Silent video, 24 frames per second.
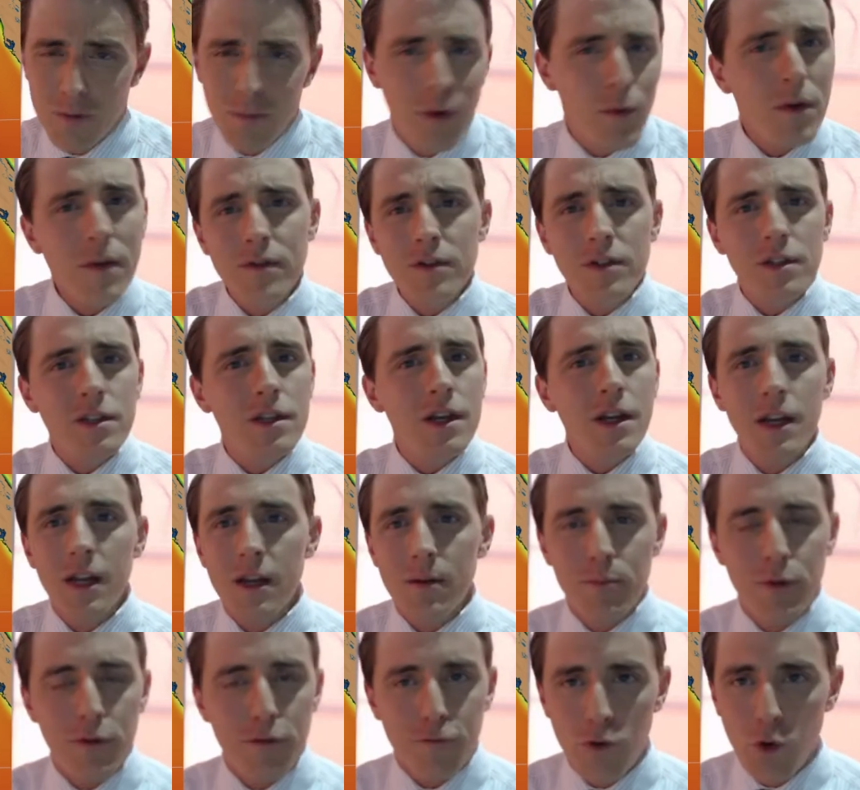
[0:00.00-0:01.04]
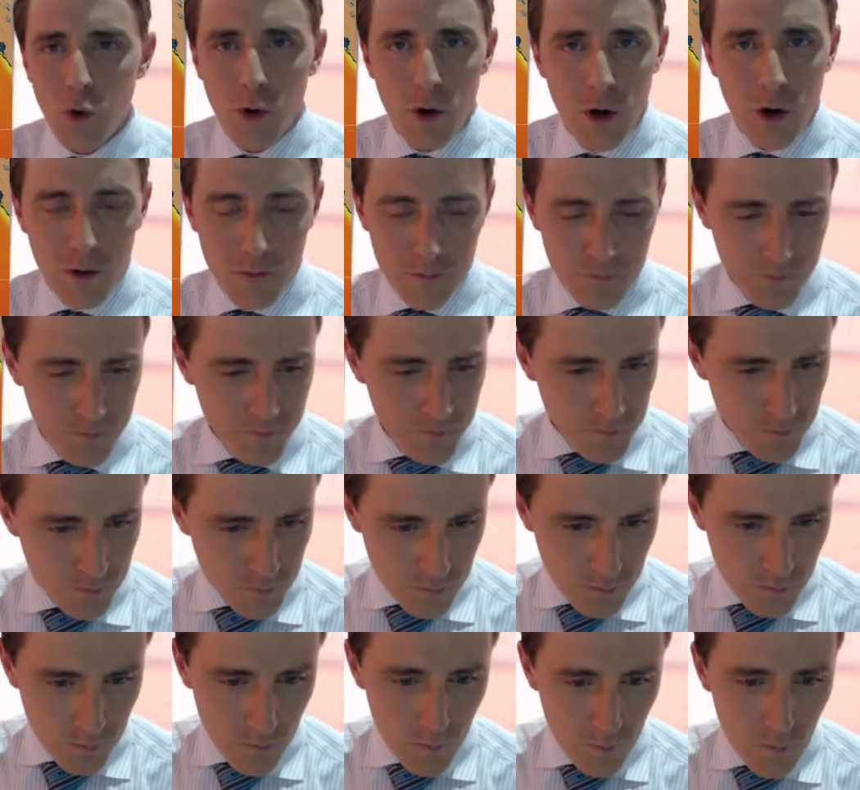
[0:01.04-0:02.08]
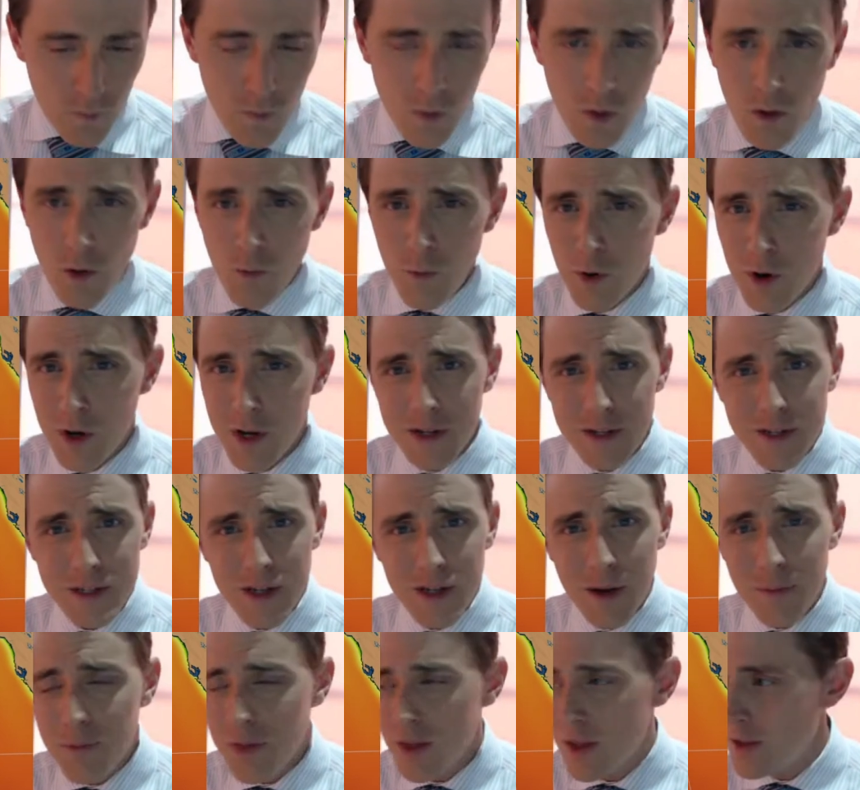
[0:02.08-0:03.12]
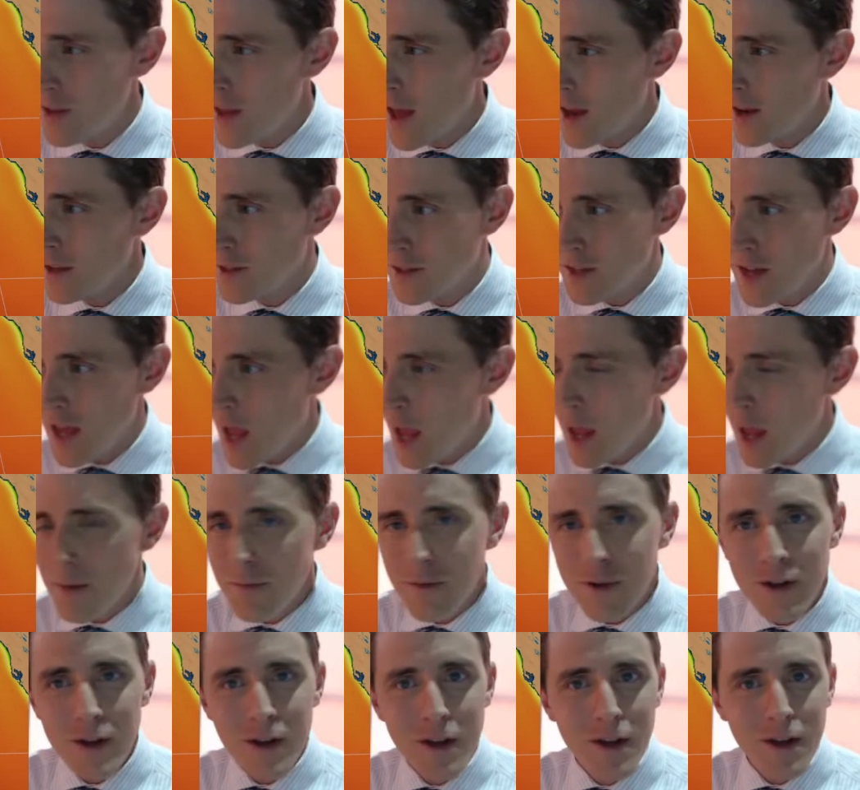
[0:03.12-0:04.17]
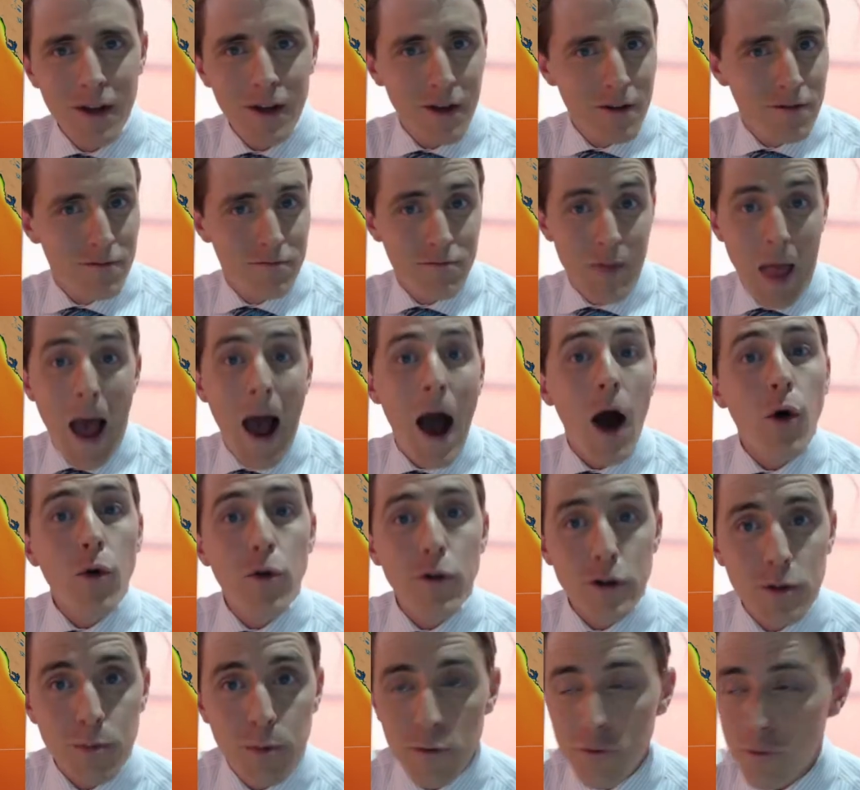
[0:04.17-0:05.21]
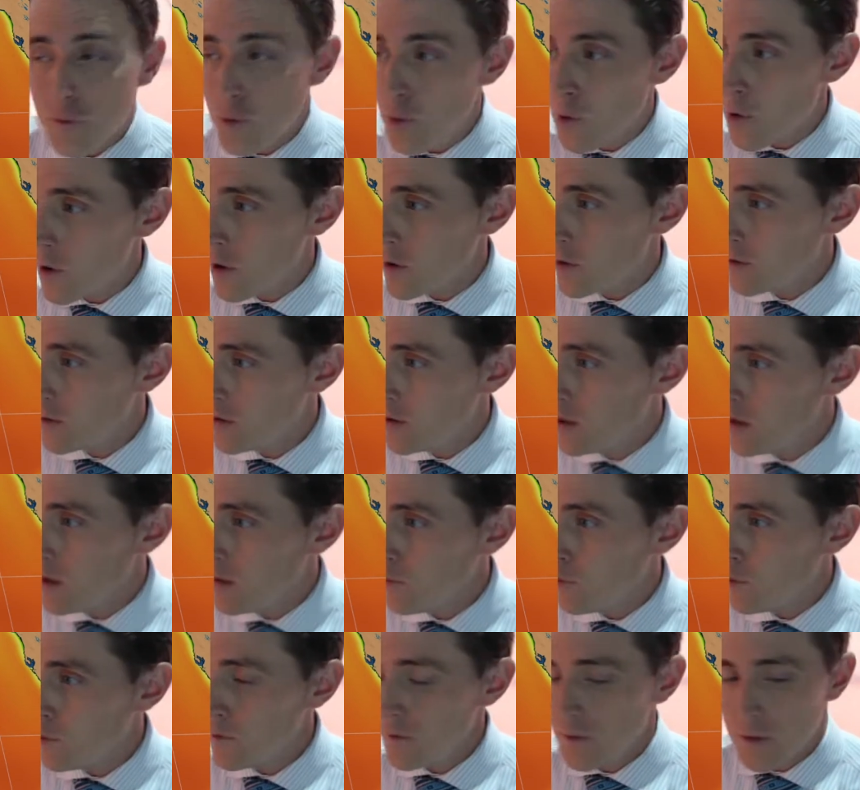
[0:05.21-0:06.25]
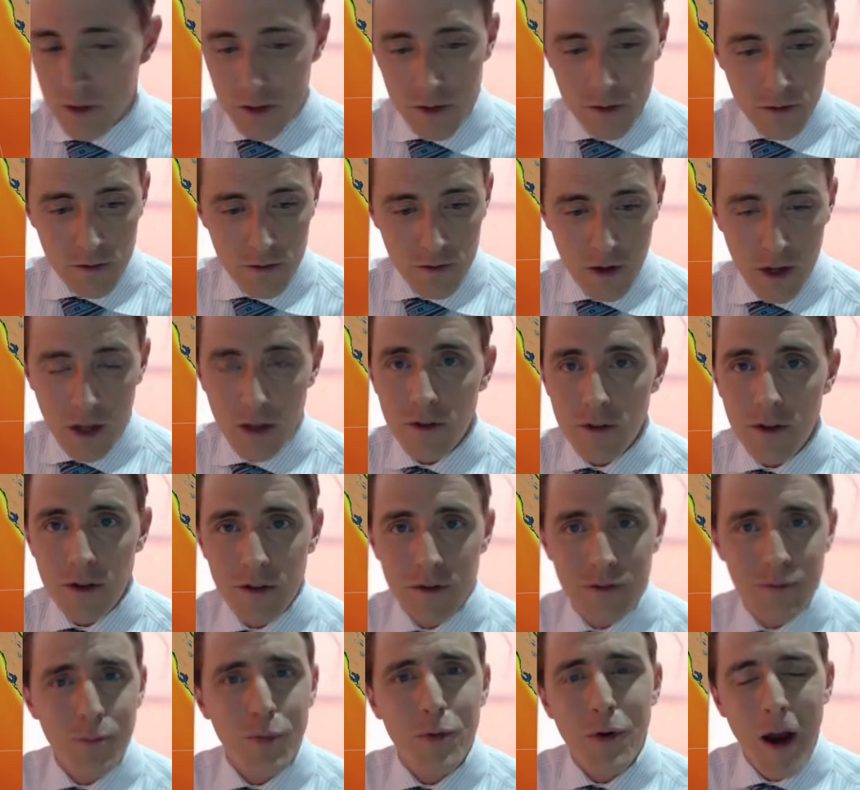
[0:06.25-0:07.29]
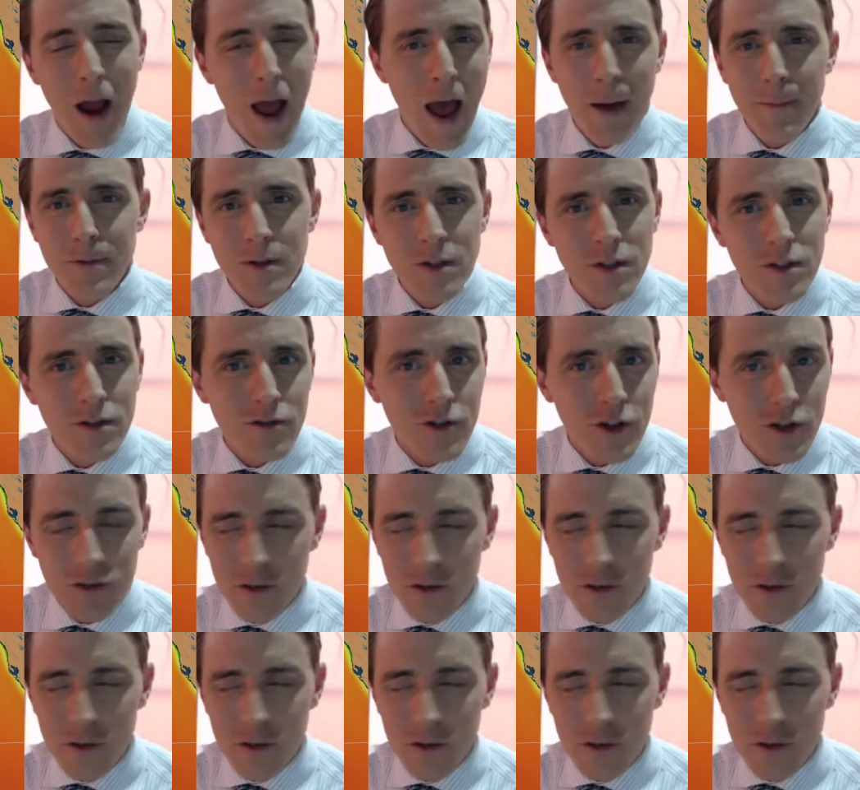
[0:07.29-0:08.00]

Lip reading: But we've seen it before where you get something that is named hours before it moves inland. Perhaps just a